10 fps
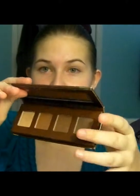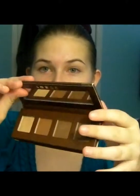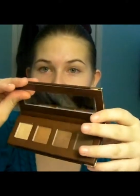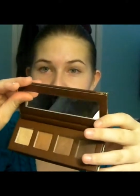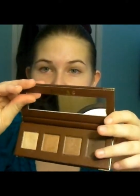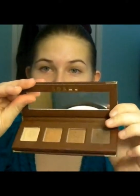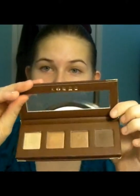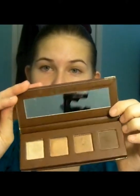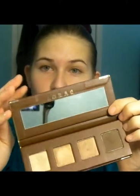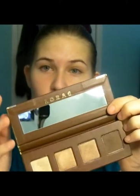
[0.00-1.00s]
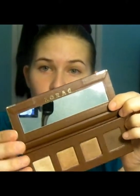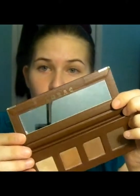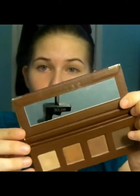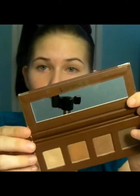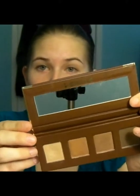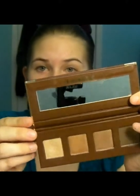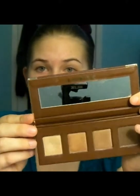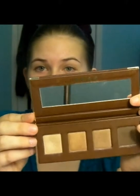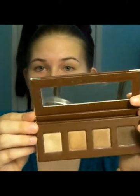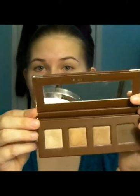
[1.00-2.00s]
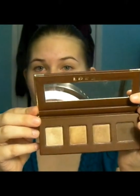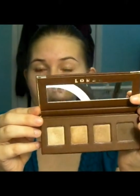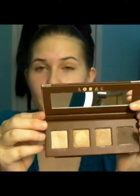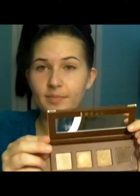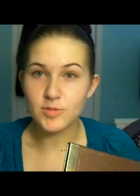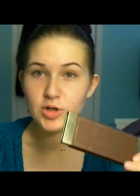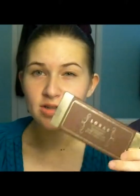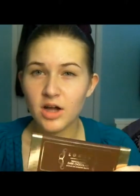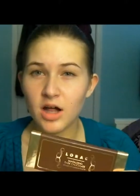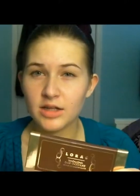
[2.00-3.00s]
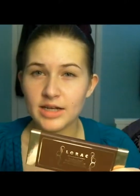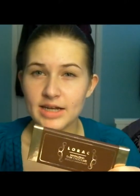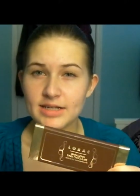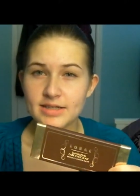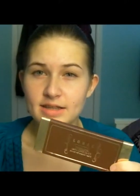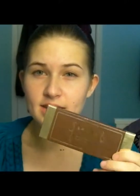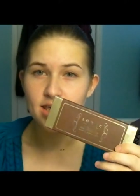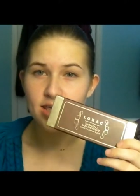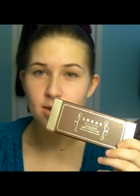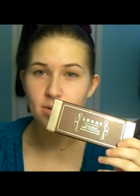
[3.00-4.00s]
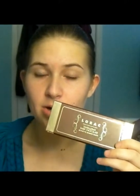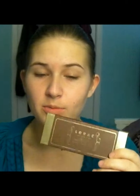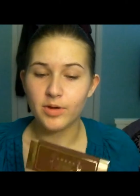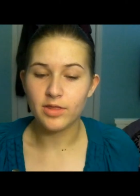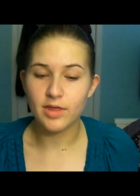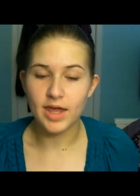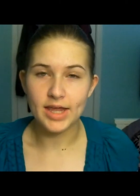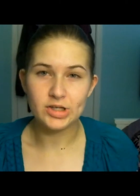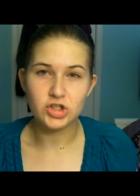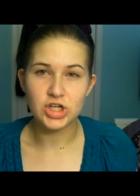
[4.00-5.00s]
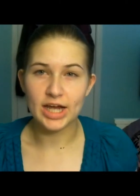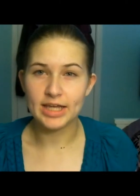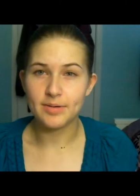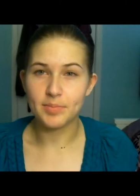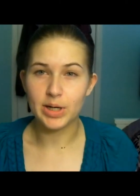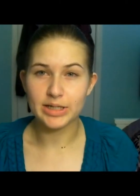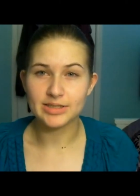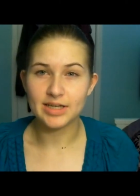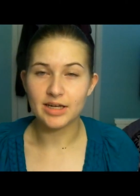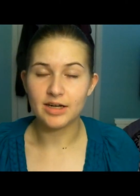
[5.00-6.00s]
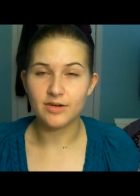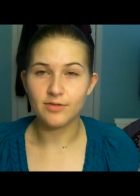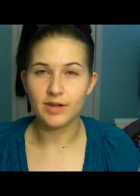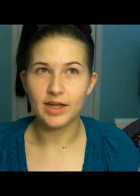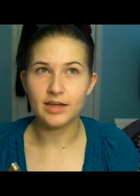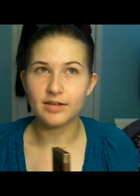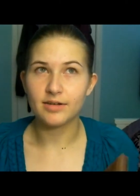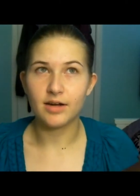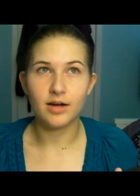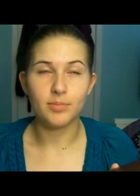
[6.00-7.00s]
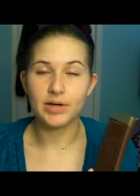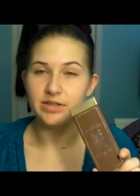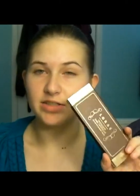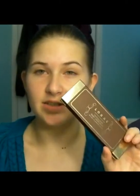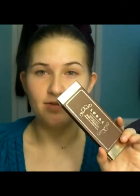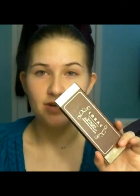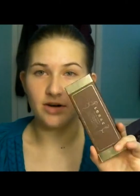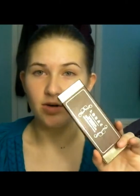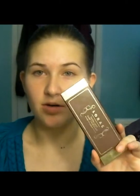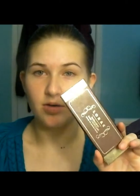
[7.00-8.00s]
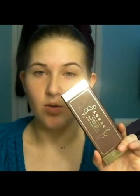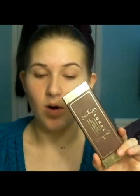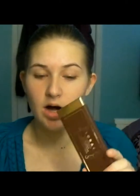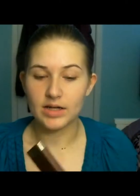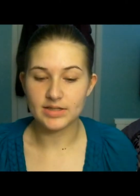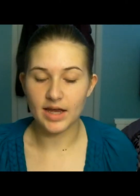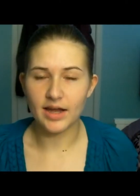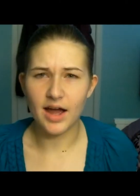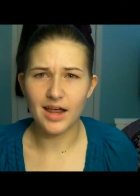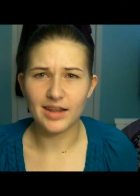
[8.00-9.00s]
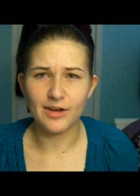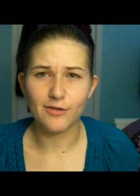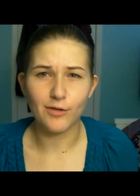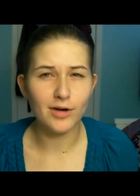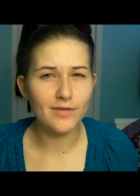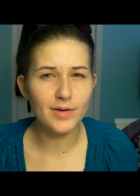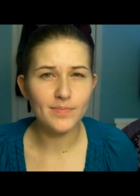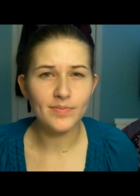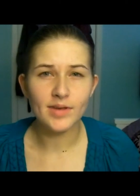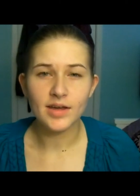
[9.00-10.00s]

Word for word: It's this little quad right here. During the holidays, they came out with a giant box set of like a bunch of different quads. I got like four of them.